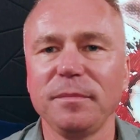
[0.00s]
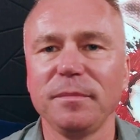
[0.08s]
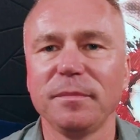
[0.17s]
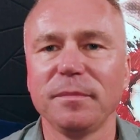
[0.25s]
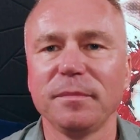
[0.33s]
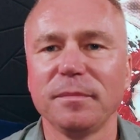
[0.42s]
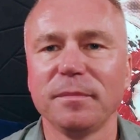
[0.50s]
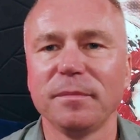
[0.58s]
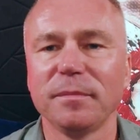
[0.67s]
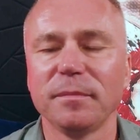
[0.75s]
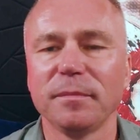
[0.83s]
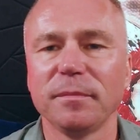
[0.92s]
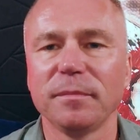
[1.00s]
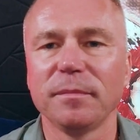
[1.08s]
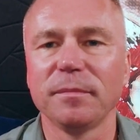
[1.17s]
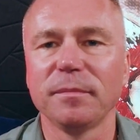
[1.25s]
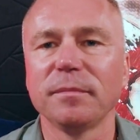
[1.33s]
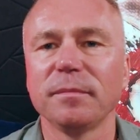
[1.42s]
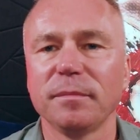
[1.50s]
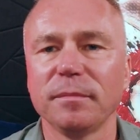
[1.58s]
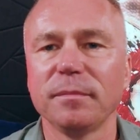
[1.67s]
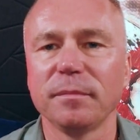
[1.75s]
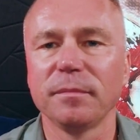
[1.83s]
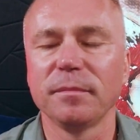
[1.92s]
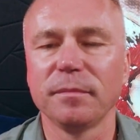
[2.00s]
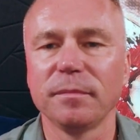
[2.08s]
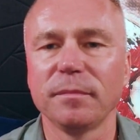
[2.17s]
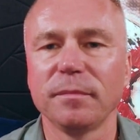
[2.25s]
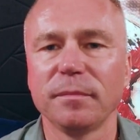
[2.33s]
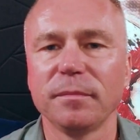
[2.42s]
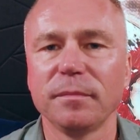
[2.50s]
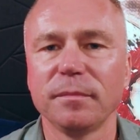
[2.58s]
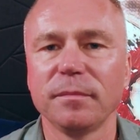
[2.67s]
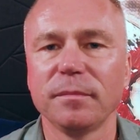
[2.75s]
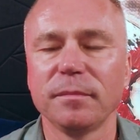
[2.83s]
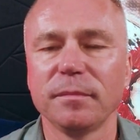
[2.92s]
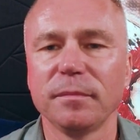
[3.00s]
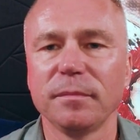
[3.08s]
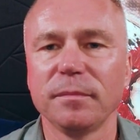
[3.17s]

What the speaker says: (not speaking)